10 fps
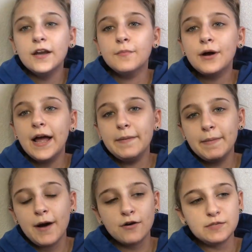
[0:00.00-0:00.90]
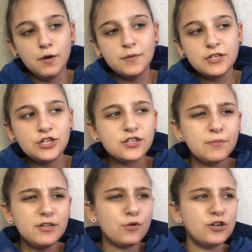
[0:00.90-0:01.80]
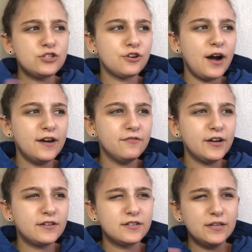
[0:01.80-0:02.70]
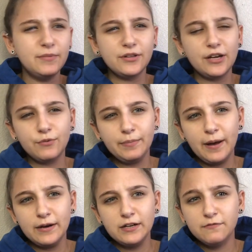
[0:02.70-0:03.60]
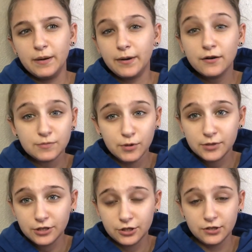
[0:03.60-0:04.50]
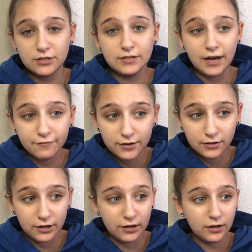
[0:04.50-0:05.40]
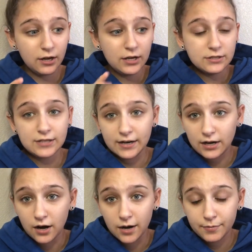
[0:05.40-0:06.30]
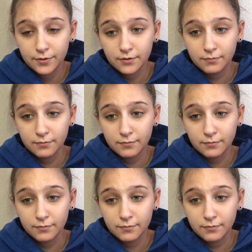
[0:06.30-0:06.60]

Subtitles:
Number eight, my proudest moment this year. Some of these questions are kind of like seeming like repetitive. My proudest moment this year is definitely setting up